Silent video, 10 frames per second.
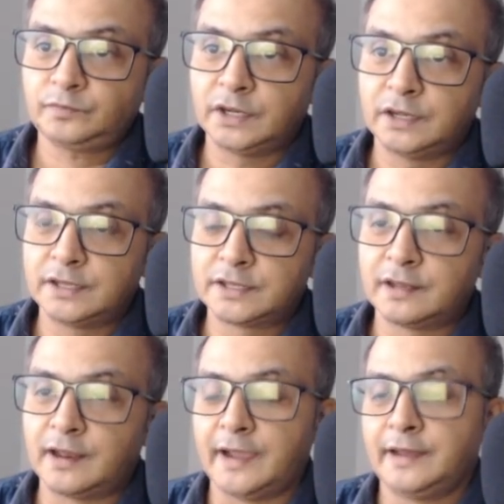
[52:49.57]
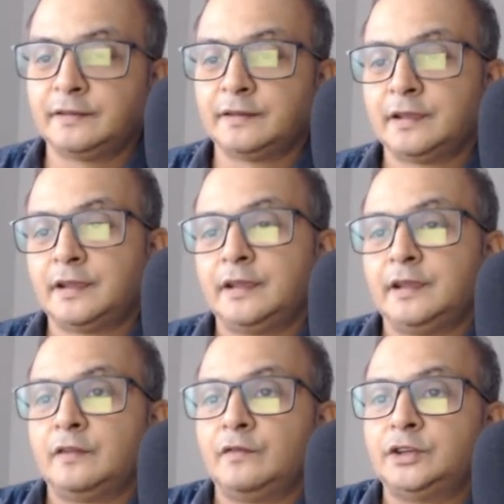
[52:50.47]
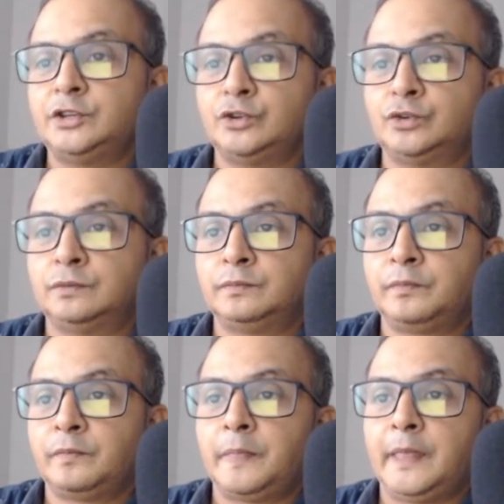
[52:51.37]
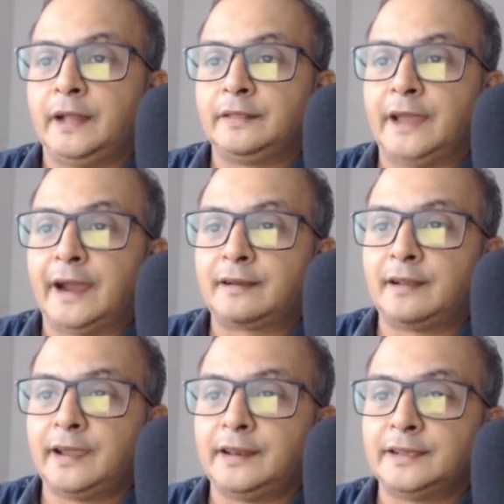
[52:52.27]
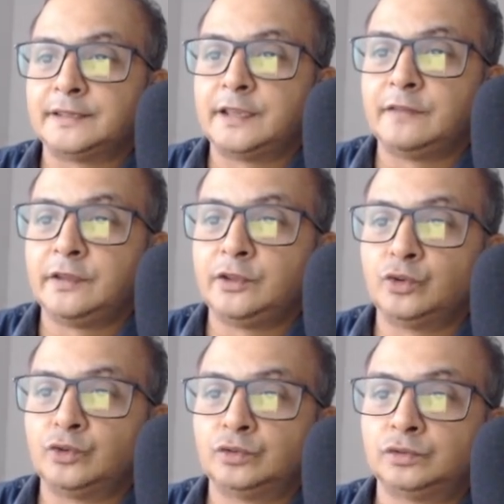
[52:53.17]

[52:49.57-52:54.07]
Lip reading: This is the line we drew, and that line is giving you